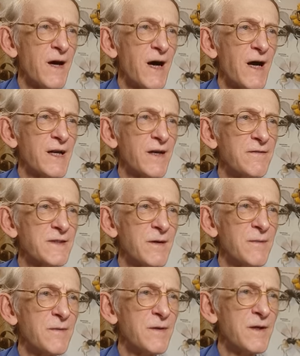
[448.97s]
I have
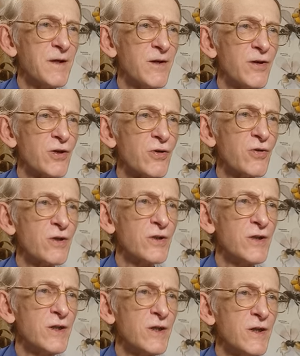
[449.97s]
some
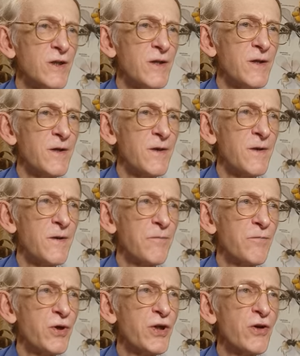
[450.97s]

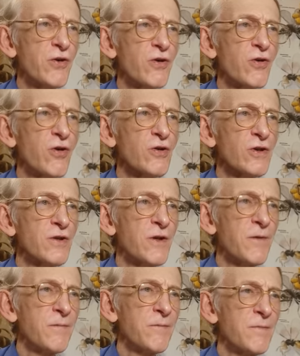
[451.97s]
pre-recorded
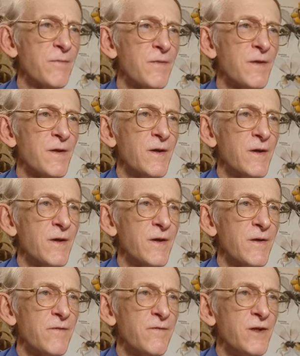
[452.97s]

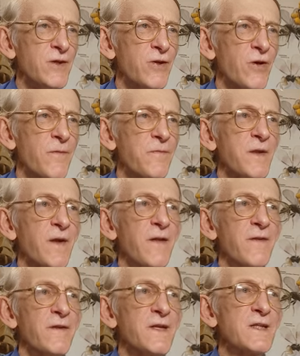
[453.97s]
video.
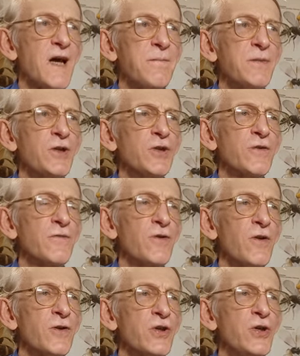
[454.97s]
These are
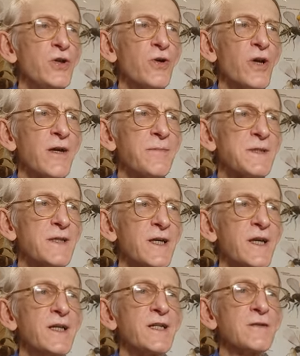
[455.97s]
beautiful tulips
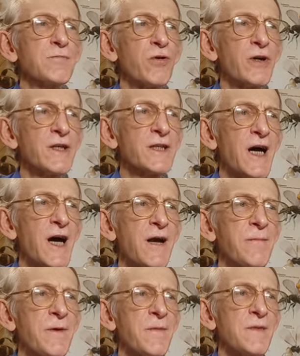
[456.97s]
in the
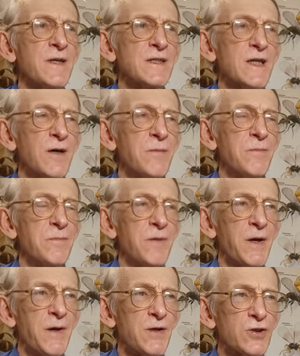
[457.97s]
springtime, some
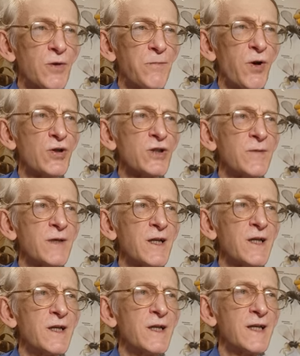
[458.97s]

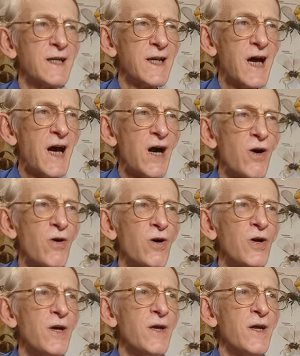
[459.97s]
approximately
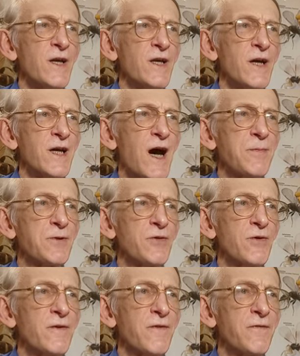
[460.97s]
now and up
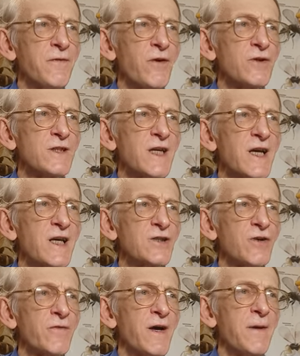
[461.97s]
to the first days
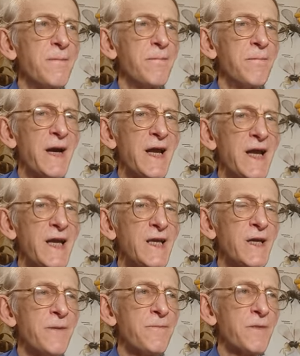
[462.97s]
of May,